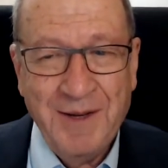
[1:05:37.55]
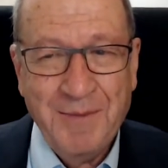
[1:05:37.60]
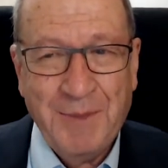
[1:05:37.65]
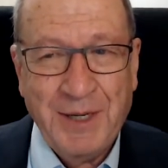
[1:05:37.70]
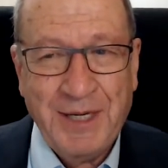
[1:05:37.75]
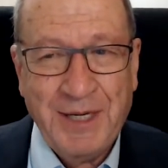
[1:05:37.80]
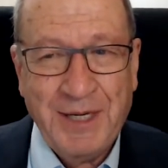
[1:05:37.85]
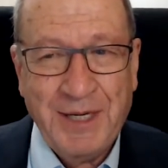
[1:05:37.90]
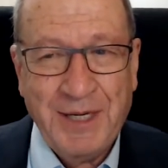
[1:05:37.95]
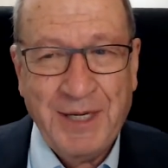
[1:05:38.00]

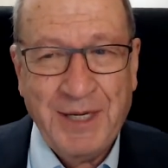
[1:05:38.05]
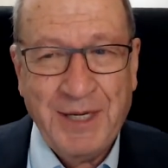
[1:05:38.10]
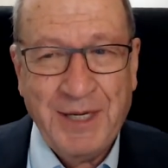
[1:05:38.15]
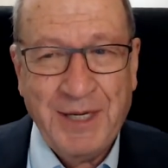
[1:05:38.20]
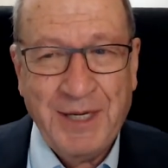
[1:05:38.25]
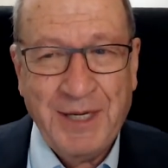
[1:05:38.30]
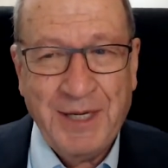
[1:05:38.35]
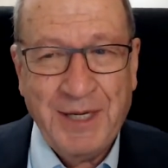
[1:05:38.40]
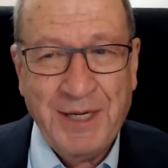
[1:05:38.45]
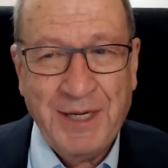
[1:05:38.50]
But
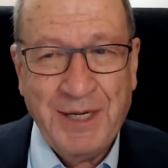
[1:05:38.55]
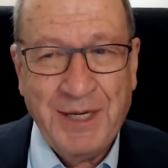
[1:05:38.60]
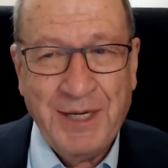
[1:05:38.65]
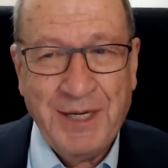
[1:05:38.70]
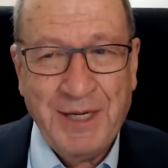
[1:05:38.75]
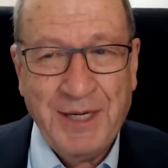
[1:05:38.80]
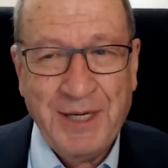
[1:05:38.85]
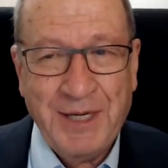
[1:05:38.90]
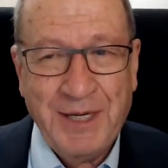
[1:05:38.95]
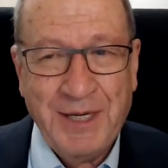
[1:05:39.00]
again,
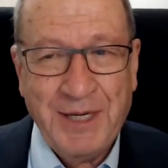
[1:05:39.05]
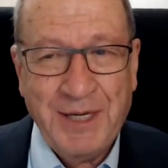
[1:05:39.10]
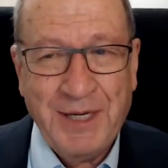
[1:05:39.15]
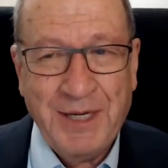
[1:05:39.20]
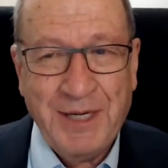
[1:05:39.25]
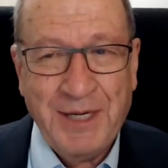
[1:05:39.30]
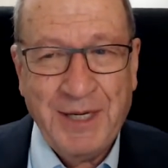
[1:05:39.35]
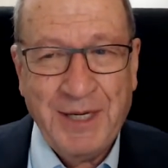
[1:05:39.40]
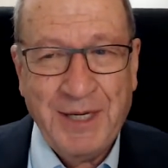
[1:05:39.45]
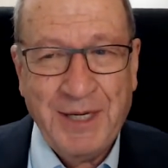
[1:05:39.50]
having all
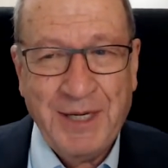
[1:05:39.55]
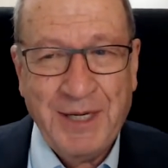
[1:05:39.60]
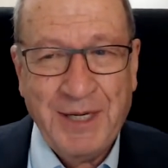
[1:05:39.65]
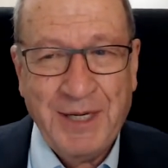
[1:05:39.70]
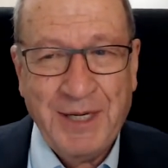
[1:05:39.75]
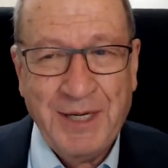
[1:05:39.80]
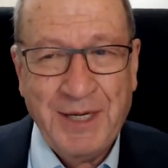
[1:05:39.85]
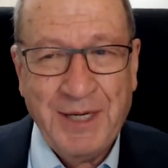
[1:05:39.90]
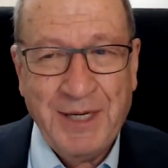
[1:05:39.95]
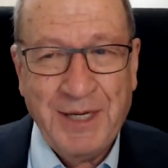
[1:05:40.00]
those
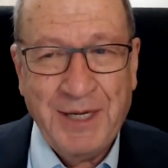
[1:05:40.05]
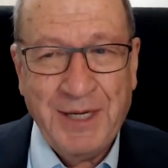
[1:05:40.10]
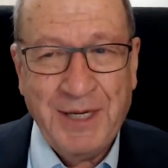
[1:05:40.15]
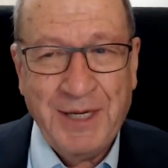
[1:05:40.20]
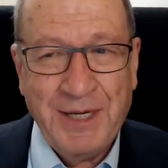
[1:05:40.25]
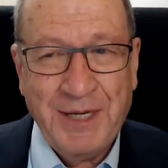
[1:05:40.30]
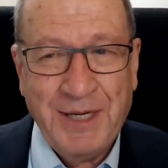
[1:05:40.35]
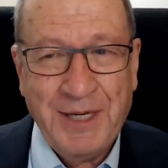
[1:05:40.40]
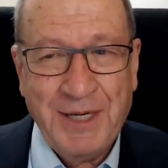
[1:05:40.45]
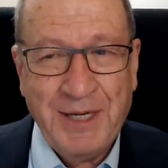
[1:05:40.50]
antibodies
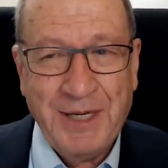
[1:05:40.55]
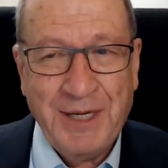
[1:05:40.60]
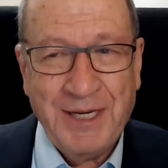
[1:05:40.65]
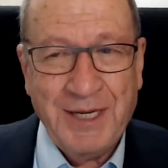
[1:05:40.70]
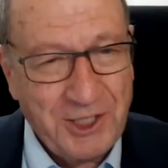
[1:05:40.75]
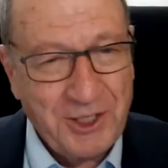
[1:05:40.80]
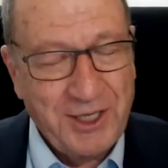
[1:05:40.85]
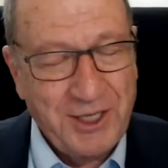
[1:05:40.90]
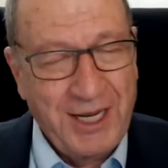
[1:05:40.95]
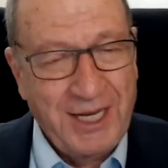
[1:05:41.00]
didn't protect
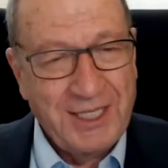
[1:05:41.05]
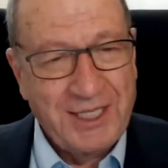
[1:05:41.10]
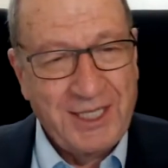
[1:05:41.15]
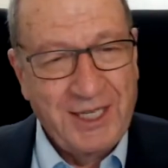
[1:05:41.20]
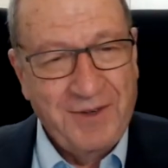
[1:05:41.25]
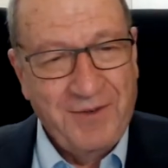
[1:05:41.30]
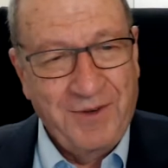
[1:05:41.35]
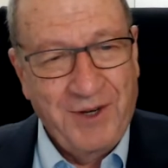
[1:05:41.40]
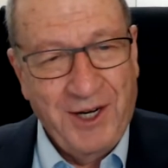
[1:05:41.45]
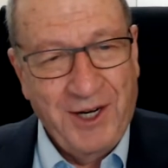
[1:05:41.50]
you against
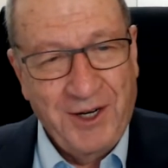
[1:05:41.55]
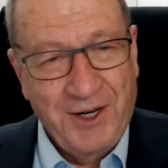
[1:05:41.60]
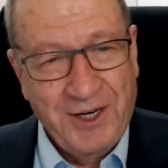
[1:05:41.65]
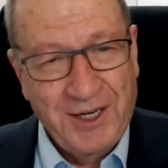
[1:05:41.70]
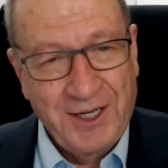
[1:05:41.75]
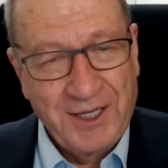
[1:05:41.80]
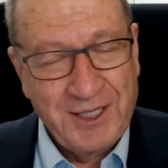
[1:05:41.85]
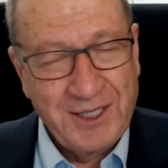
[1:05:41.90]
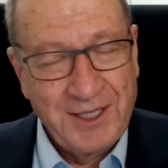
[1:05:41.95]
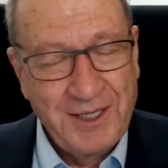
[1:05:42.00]
that
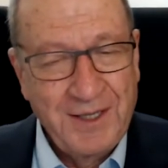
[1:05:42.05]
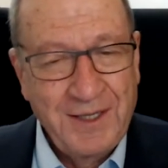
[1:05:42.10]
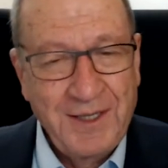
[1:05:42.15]
variant.